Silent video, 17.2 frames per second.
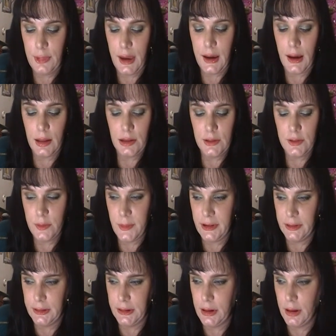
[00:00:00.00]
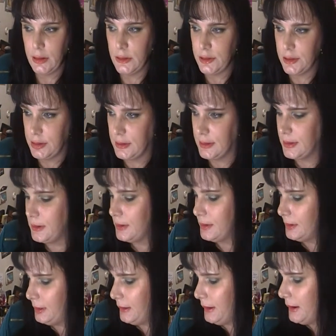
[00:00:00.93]
thing I love from LA Colors, and this
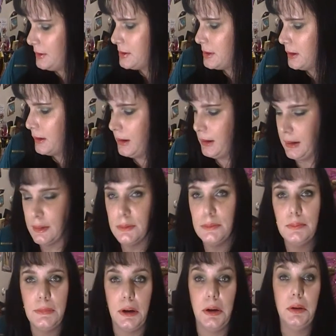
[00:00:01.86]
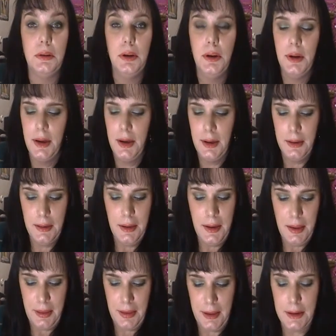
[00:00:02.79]
is the last thing.
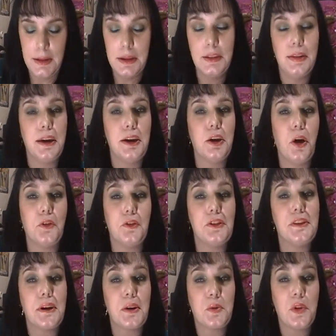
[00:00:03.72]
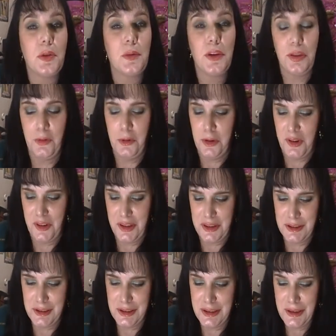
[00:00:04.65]
thank you all for sitting with me through all
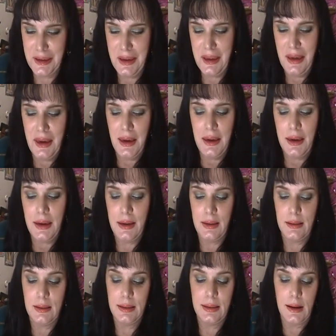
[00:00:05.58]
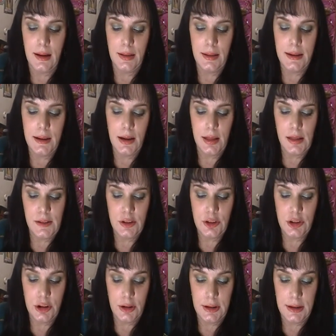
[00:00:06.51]
this. Is the LA
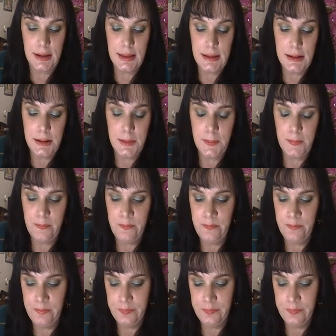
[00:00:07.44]
Colors Chunky Lip.